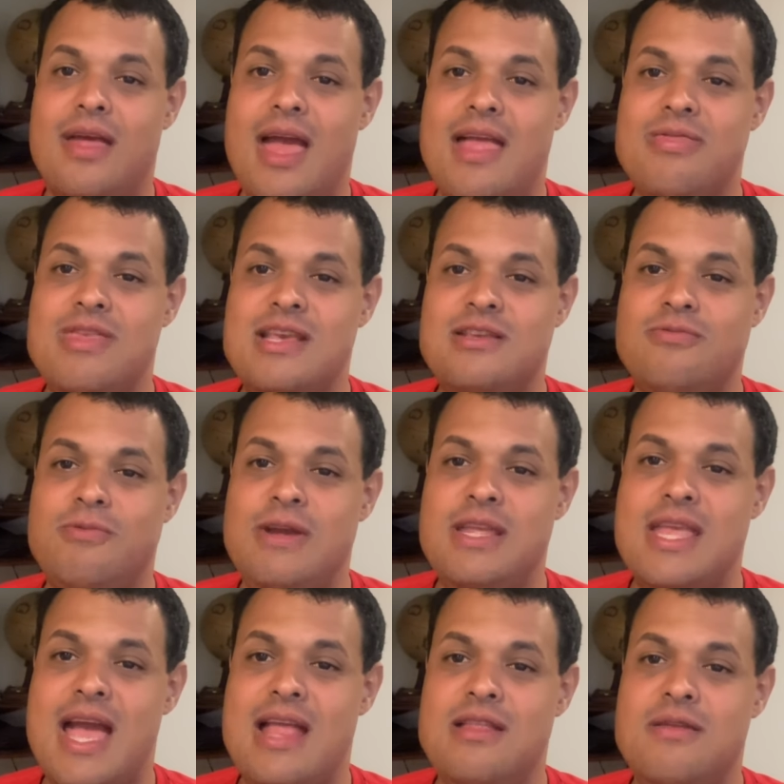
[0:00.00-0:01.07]
and this
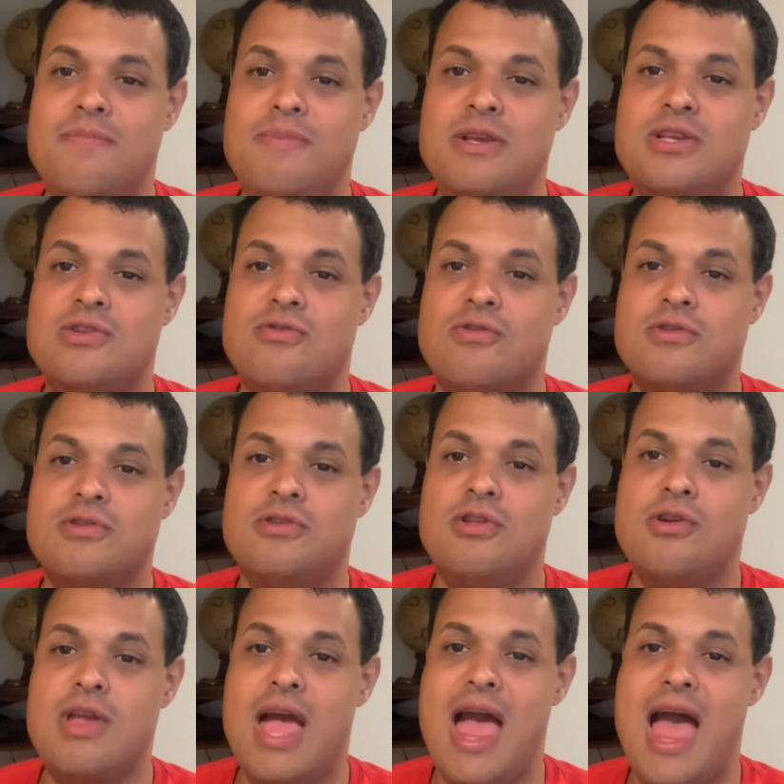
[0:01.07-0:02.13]
weekend be sure to
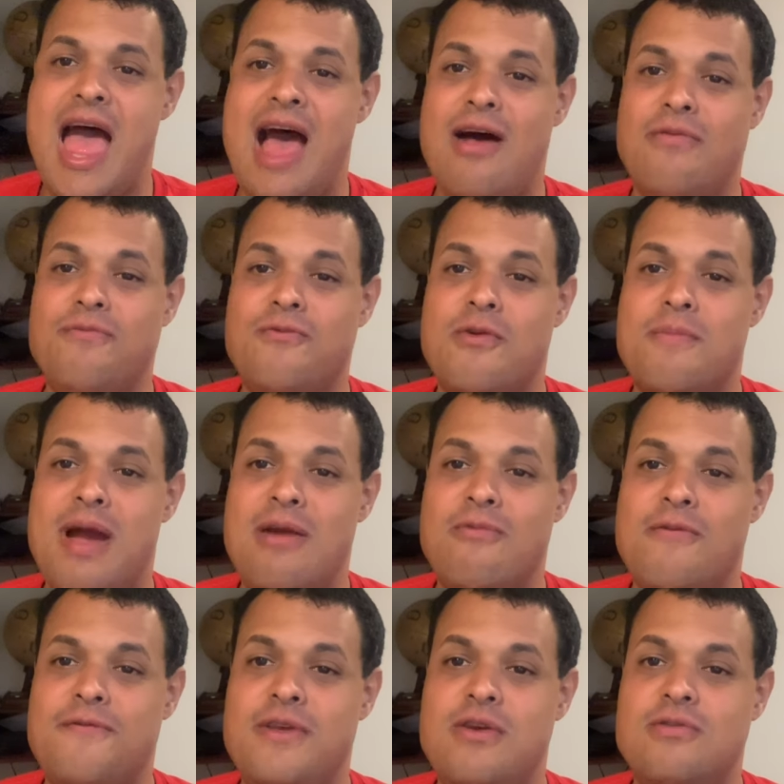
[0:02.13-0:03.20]
look out for my
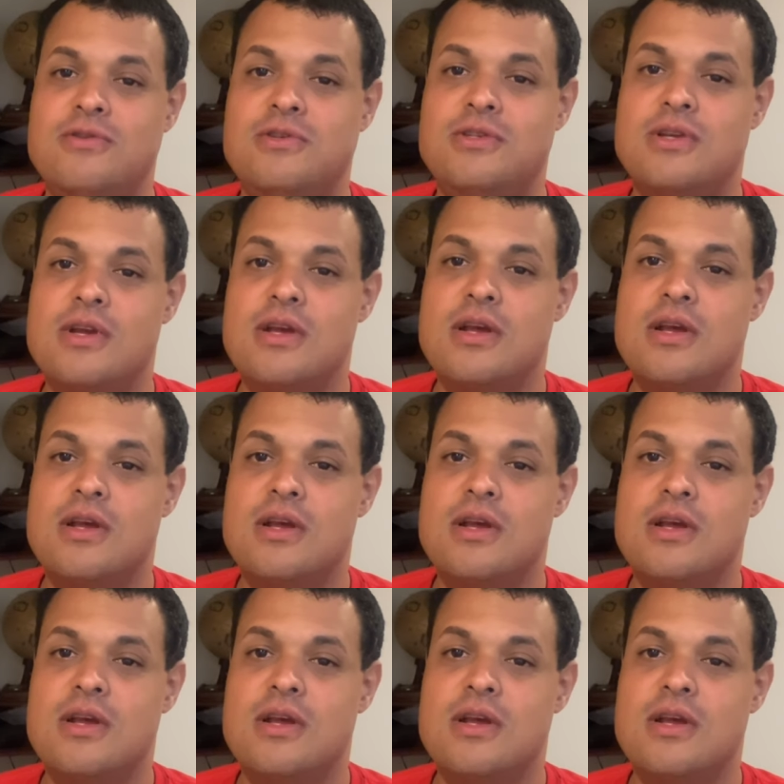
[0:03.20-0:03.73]
reviews